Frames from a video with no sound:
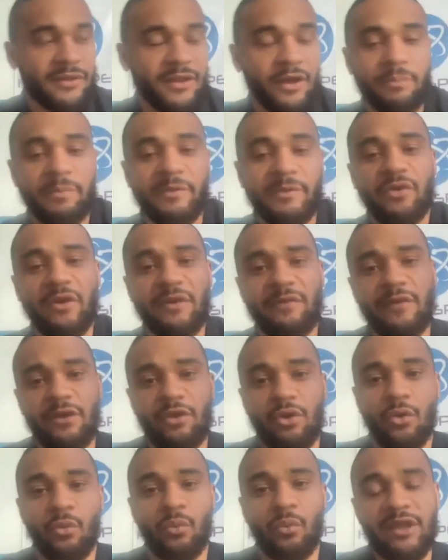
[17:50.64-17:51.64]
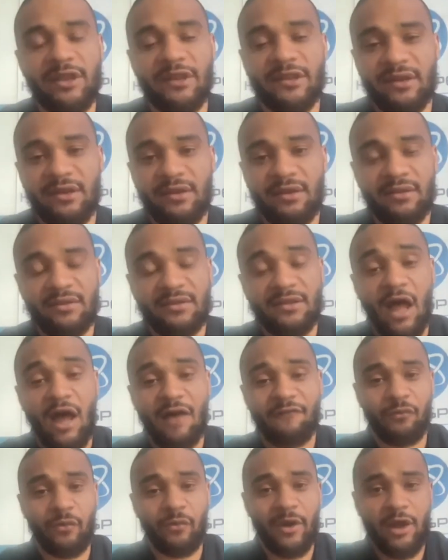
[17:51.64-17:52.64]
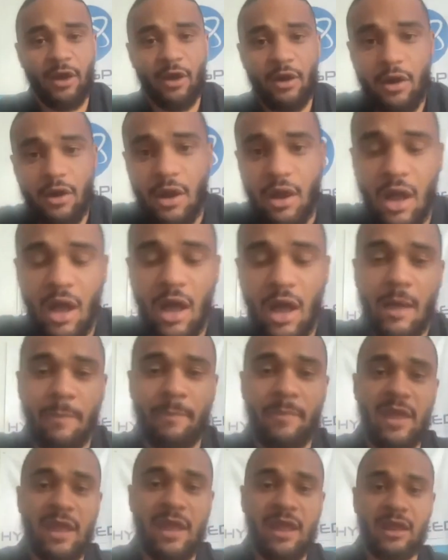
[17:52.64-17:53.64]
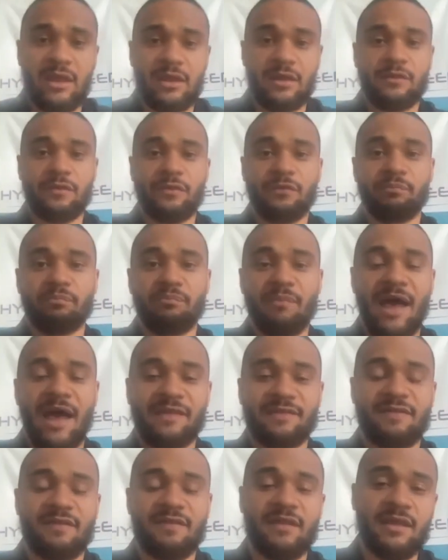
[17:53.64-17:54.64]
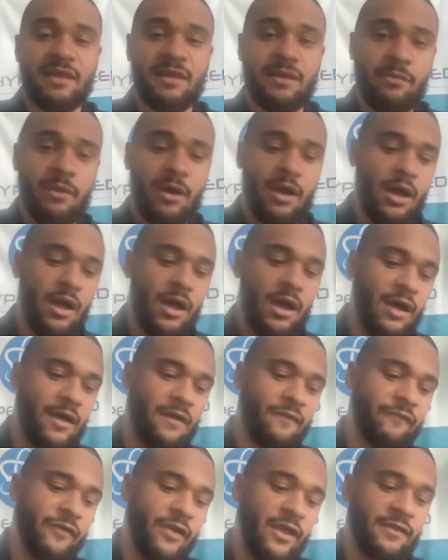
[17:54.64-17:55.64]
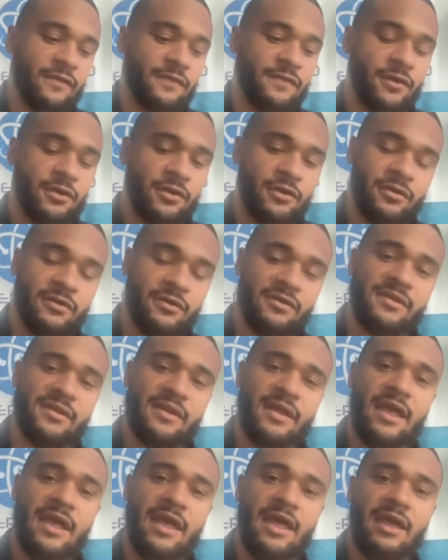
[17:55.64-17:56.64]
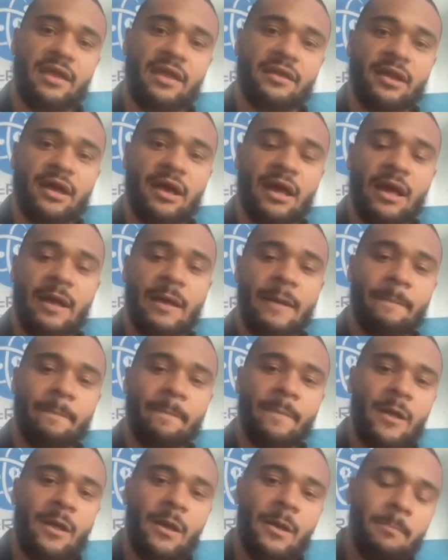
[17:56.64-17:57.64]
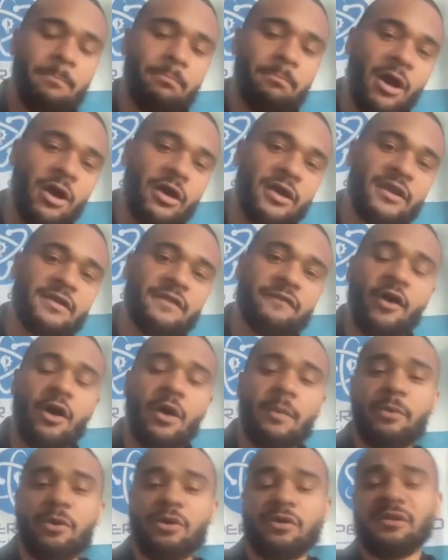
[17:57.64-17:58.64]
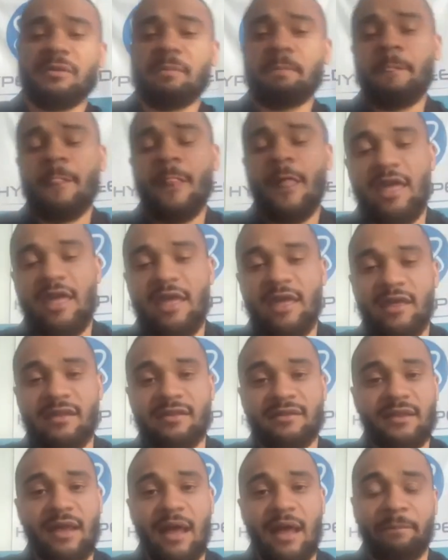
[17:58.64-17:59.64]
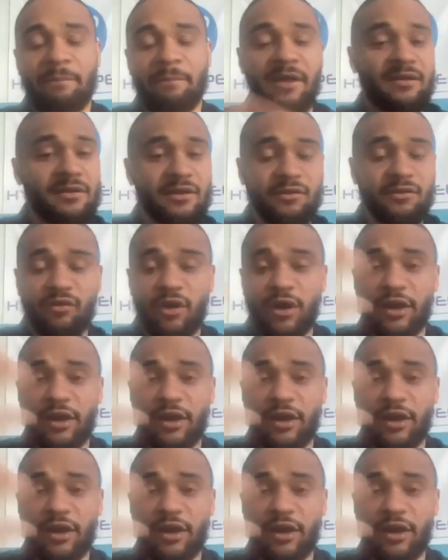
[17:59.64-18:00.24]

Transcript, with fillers: so between the norwegian software um, and my team of interns and um, marketing developers is i'm basically